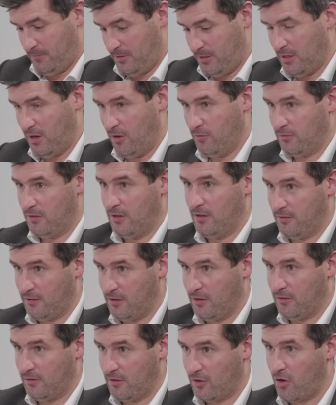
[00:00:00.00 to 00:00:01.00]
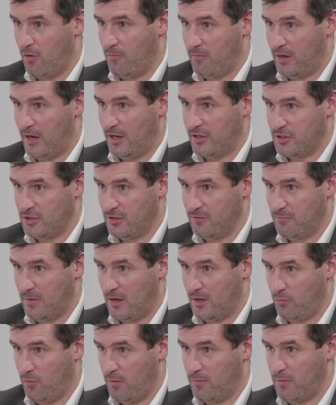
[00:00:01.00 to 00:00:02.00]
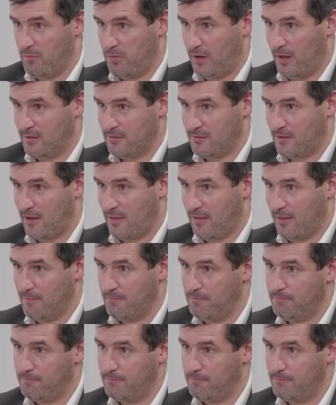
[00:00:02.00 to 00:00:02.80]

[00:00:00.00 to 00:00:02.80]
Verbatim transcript: you know, the combination of men and women playing together.